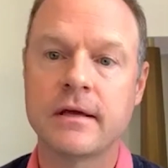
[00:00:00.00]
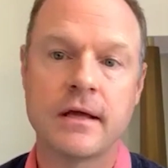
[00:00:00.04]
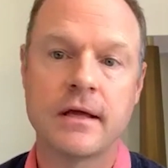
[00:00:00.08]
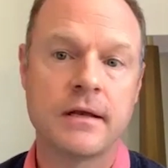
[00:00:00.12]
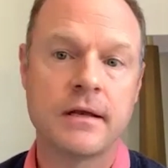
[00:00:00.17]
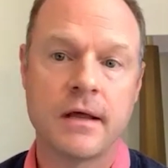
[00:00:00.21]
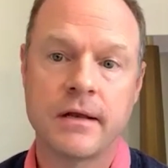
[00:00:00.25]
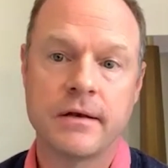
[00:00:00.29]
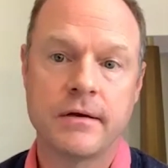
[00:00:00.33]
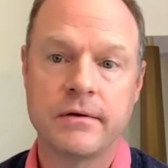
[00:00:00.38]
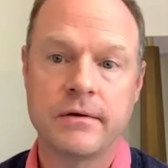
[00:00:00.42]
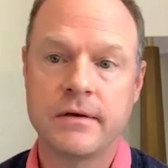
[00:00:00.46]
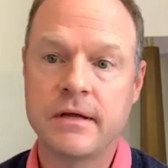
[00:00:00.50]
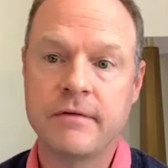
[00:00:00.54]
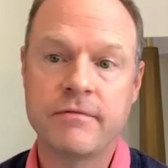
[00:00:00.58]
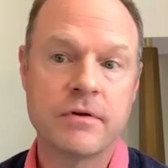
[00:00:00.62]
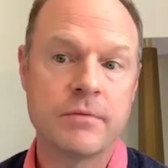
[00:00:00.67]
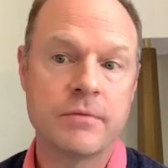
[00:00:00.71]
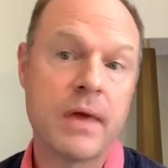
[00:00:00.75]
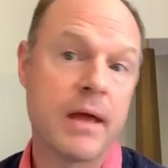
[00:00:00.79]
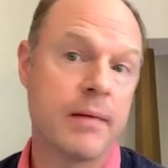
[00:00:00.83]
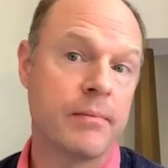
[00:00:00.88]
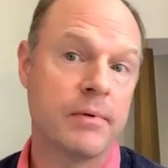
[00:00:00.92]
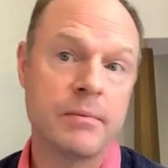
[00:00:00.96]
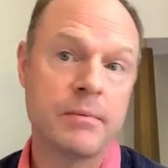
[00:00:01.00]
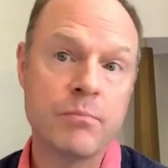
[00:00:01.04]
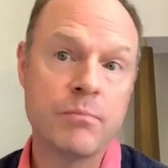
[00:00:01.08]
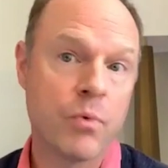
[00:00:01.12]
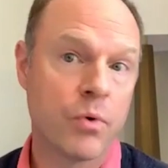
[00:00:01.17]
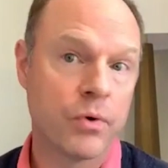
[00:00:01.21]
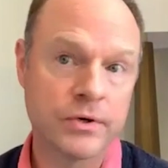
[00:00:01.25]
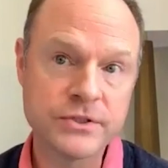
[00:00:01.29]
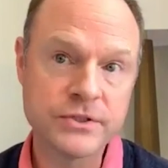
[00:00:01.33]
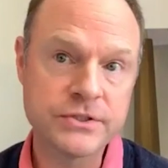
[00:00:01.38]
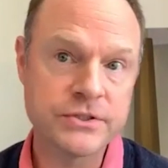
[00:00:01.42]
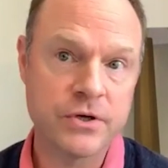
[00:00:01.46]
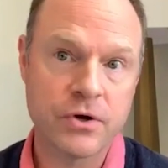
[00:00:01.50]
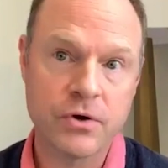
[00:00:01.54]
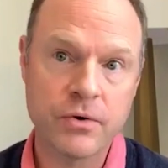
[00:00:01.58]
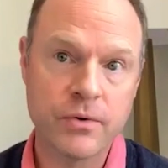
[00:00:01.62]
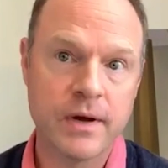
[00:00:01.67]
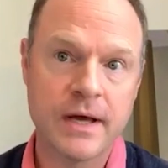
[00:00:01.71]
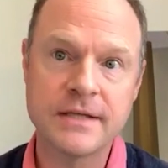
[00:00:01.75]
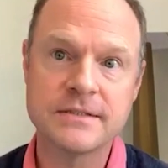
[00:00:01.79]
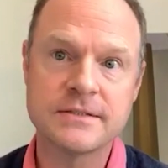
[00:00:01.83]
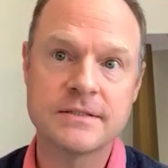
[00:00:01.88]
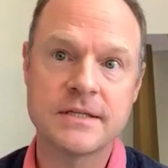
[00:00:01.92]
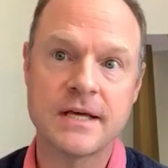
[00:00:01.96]
and even maybe more so
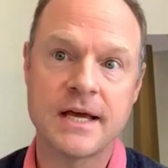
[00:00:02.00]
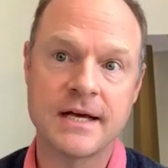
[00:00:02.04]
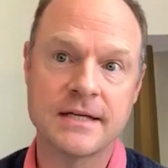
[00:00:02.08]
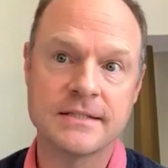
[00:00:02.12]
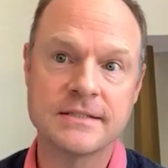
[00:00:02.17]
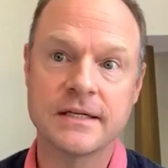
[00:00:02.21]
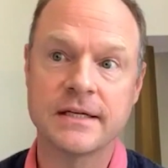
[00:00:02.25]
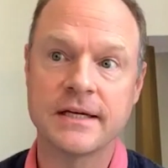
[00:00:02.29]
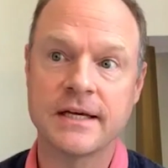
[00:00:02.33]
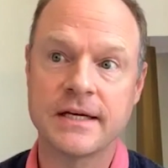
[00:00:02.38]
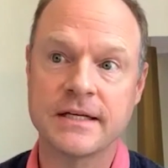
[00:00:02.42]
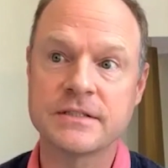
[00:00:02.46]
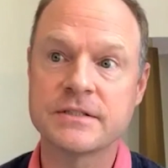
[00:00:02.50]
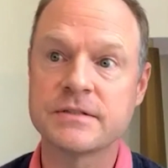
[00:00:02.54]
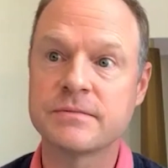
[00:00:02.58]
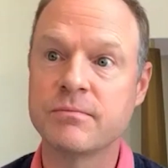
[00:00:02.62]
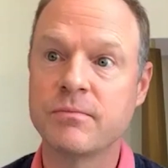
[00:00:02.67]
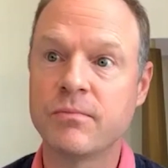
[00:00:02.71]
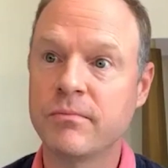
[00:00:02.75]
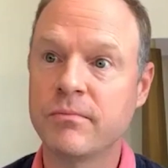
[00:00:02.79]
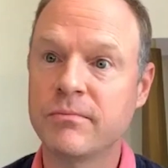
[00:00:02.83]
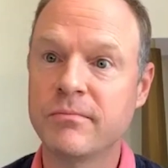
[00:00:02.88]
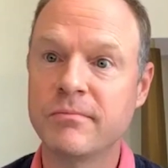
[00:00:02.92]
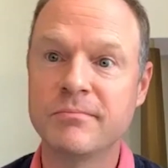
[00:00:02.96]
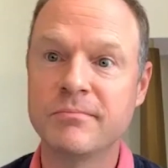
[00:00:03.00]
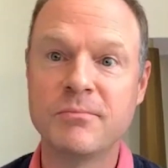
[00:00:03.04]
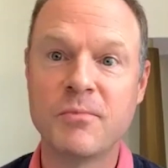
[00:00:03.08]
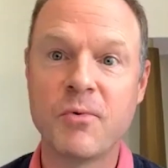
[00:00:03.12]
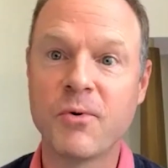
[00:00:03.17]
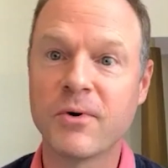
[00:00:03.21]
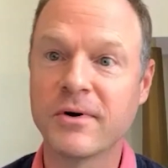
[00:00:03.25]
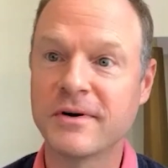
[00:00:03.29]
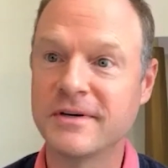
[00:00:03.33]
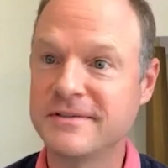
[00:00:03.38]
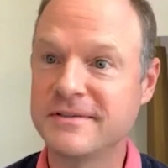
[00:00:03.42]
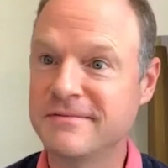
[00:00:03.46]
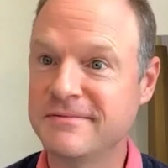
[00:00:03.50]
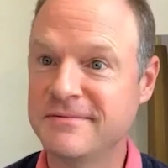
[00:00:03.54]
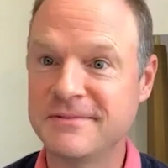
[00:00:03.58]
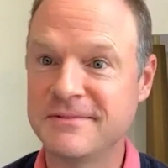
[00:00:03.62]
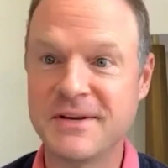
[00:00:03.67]
as it gets more